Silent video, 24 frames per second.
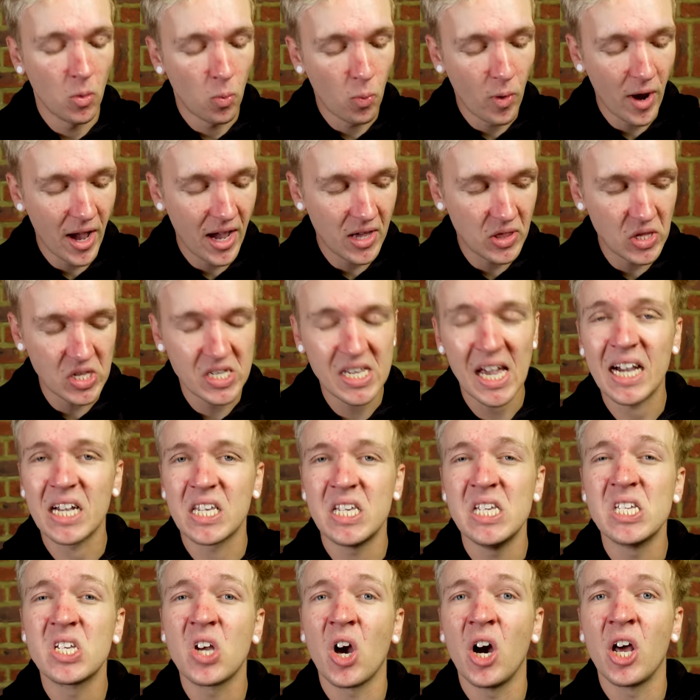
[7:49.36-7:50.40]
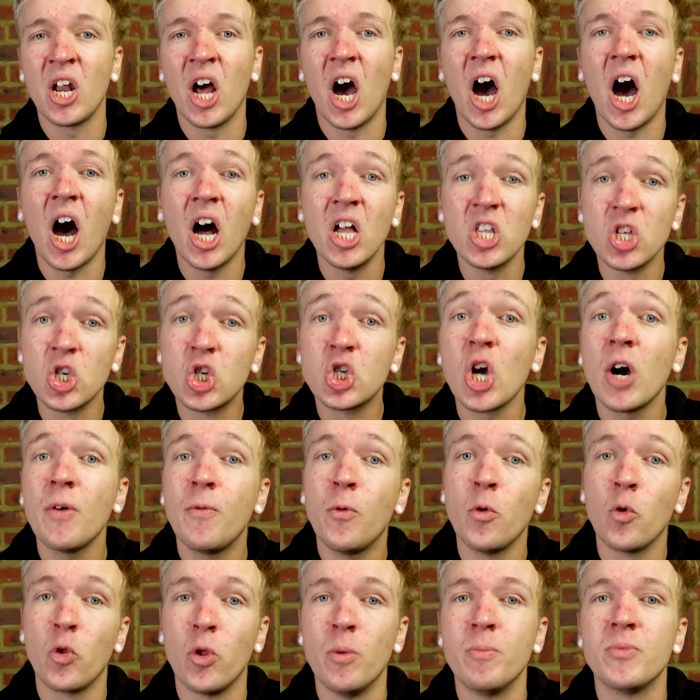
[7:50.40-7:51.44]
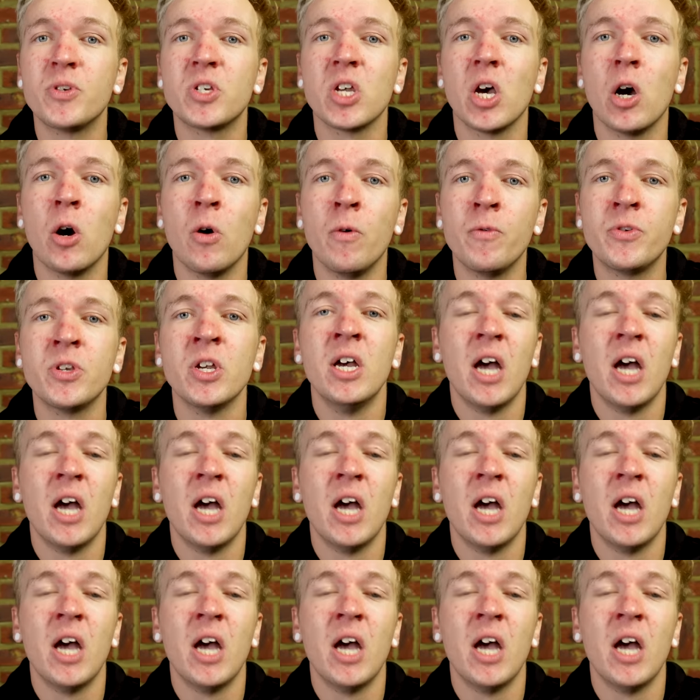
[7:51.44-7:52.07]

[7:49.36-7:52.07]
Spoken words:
where the taxis kind of unshuffle themselves